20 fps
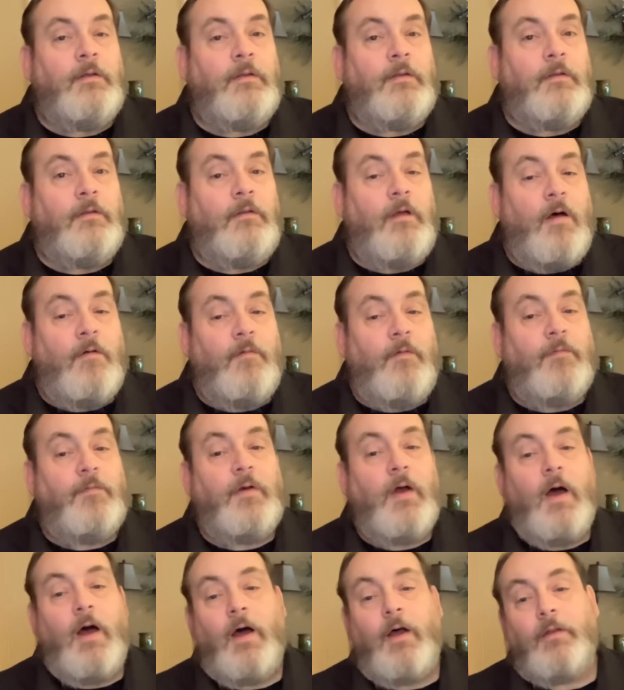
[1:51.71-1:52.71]
The love of
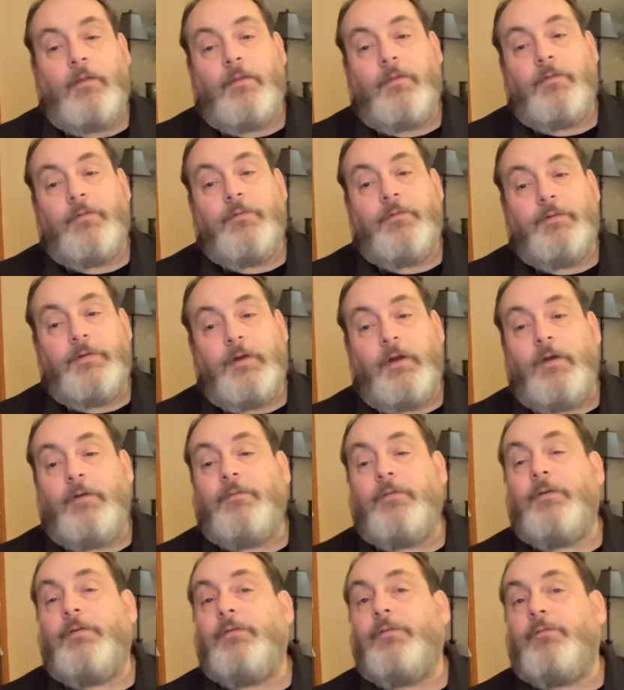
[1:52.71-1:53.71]
God through
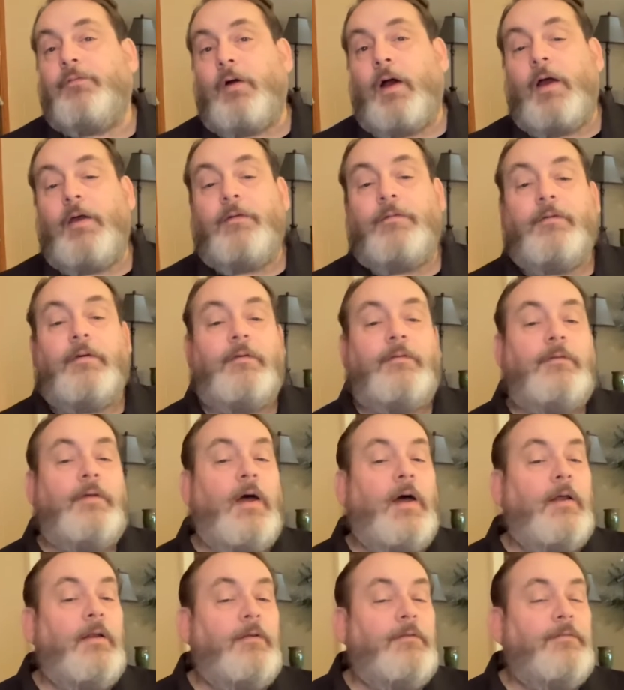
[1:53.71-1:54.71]
Jesus Christ does
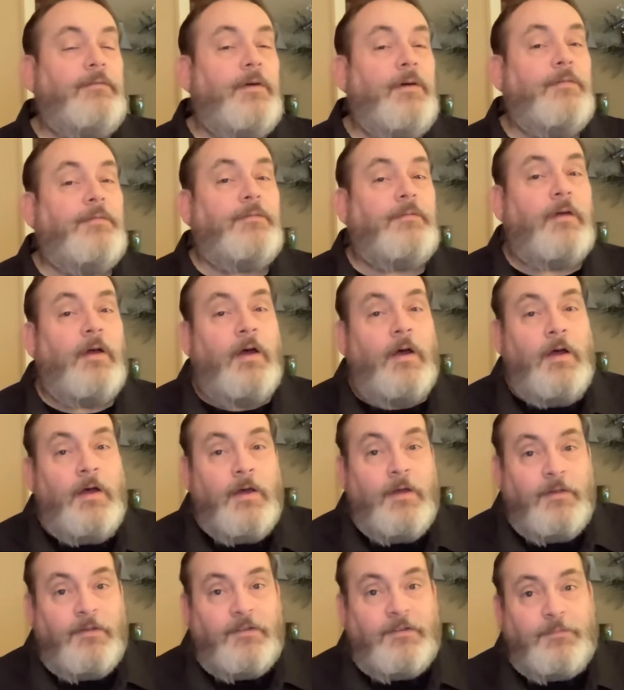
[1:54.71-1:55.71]
not just
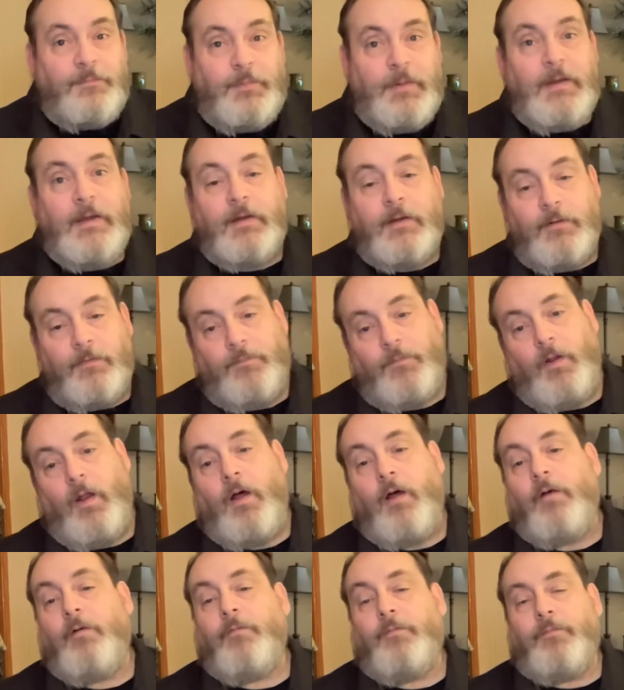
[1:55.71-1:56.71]
speak of
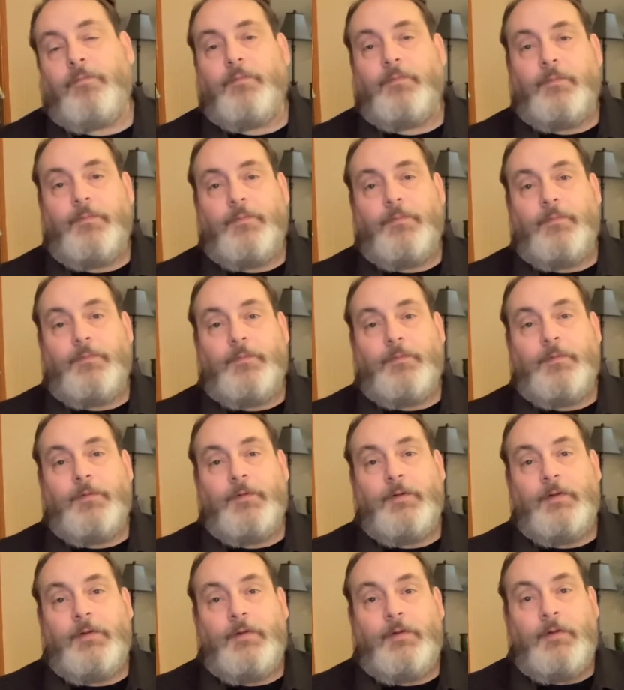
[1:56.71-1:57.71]
love,
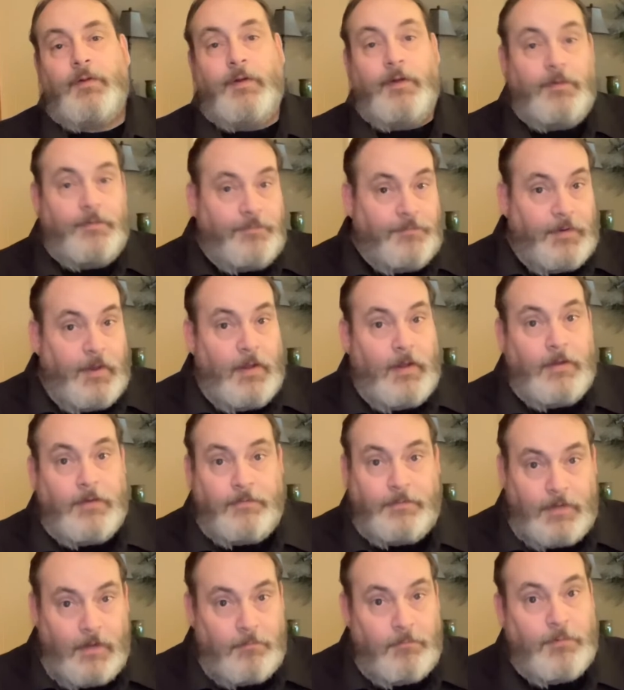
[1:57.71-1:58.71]
it's de-
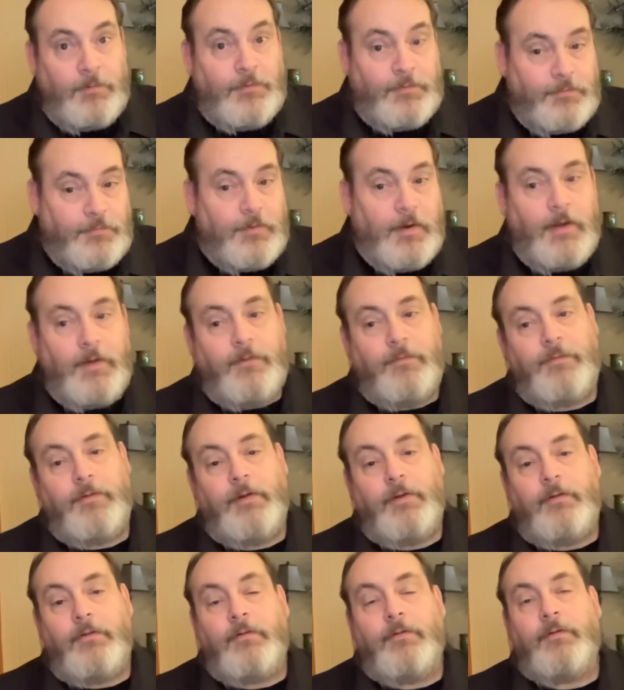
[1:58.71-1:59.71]
it demonstrates
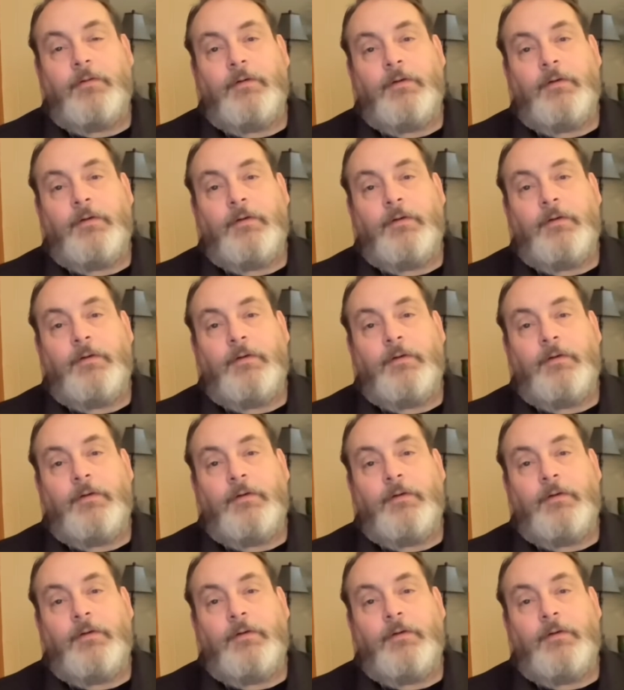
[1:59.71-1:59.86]
it.